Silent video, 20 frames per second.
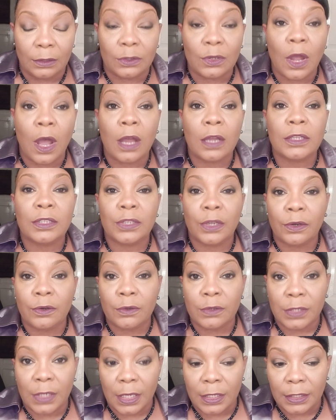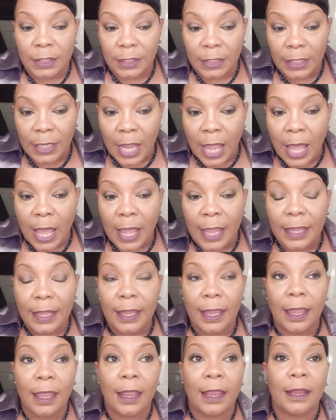dark circles under the eye,
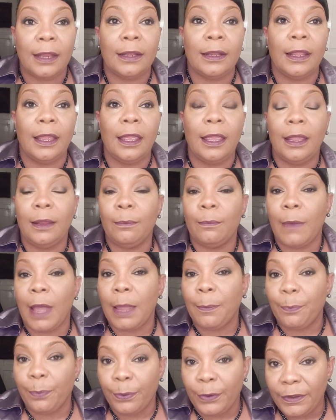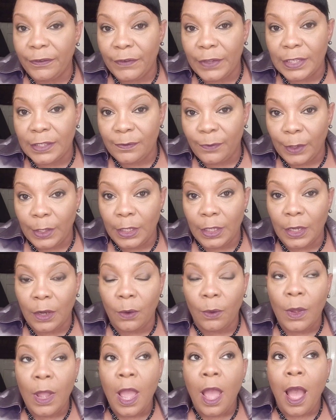and in my previous
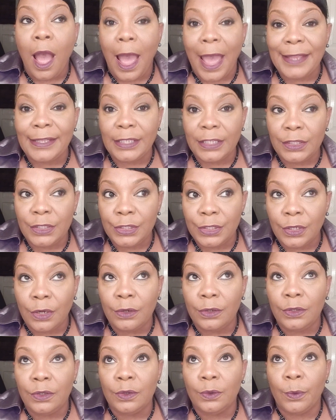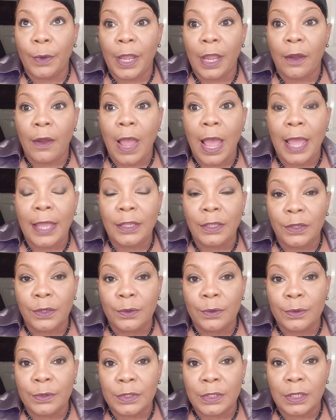video I did show you where I
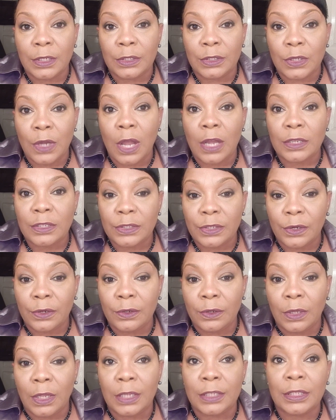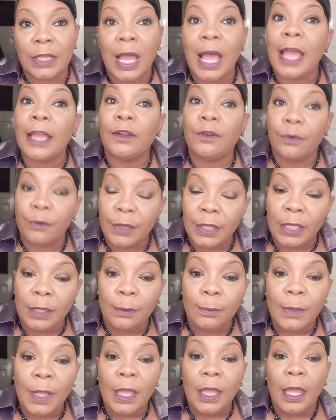used a dark circle under eye
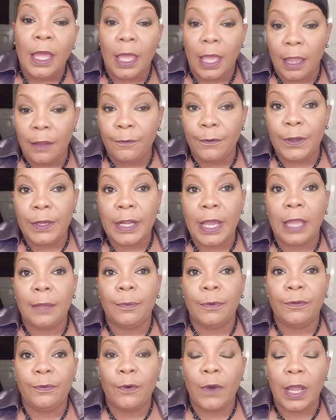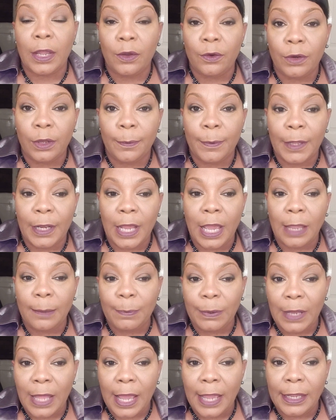cream every night before I go to bed. I
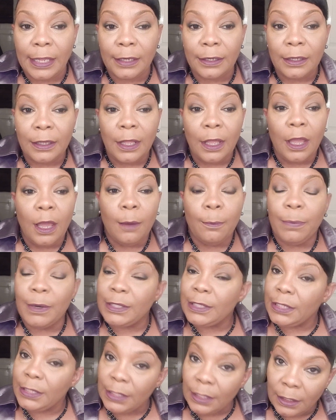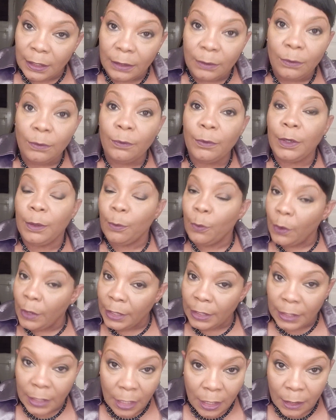apply it, but still, when the
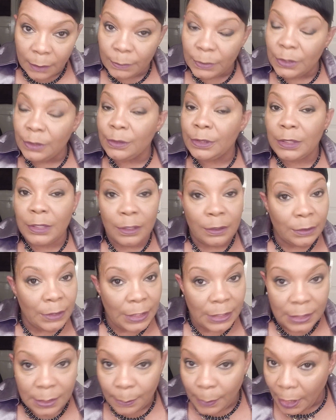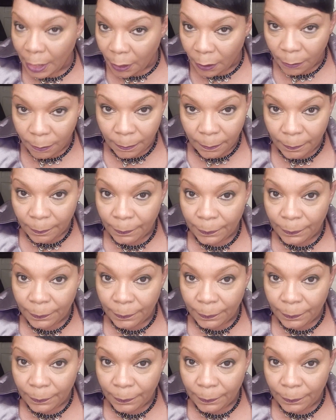morning comes, you still need some help